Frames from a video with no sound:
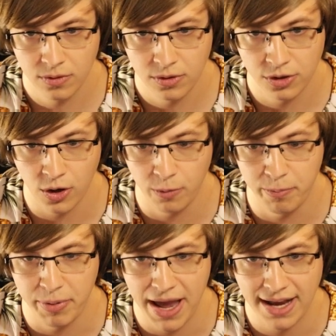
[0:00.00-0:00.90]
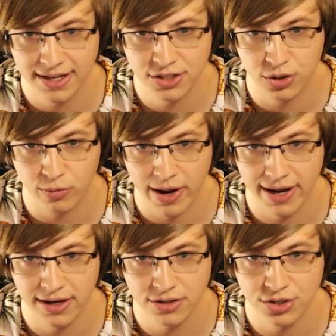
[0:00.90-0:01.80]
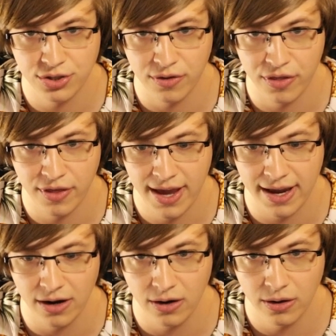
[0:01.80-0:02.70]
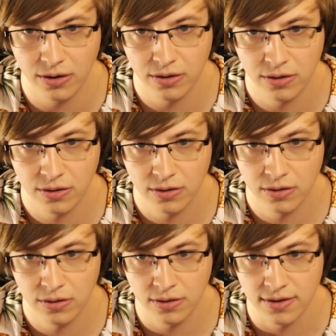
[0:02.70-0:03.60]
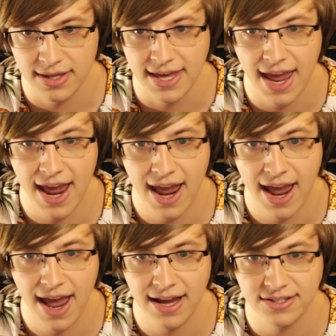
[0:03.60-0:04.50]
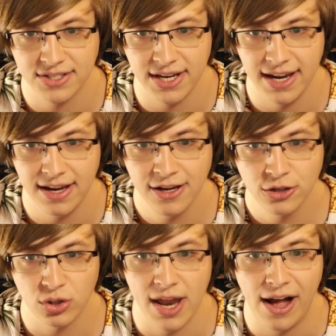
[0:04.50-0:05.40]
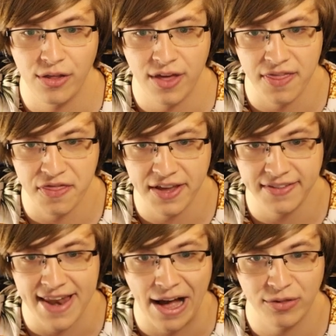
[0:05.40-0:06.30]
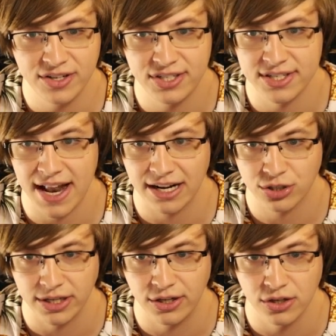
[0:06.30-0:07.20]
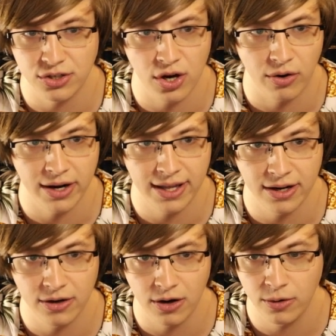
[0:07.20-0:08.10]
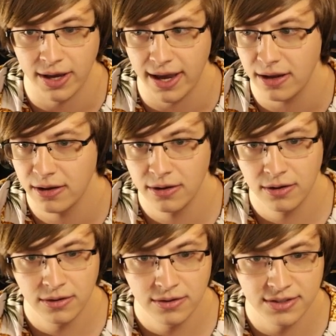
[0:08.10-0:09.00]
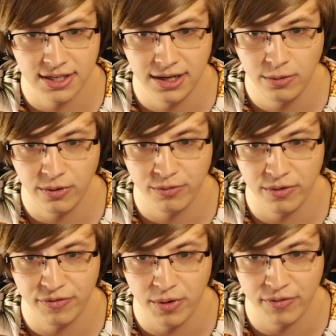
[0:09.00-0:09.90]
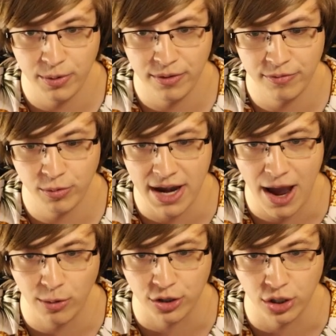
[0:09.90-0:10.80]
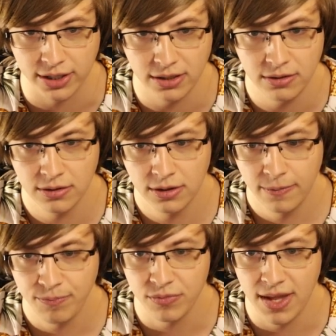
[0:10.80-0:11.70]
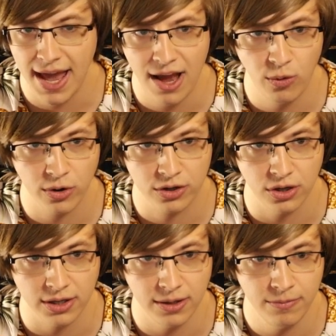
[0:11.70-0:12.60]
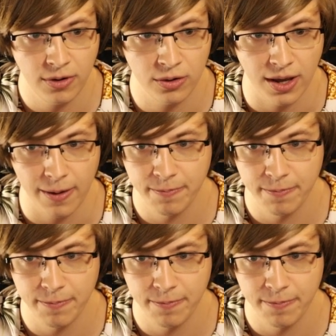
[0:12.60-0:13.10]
go back into range there. Yeah, see? So now that th now this is an actually good turret here. Okay. See? We've we've we've we've we're, now we're cooking. Now we're cooking. Okay.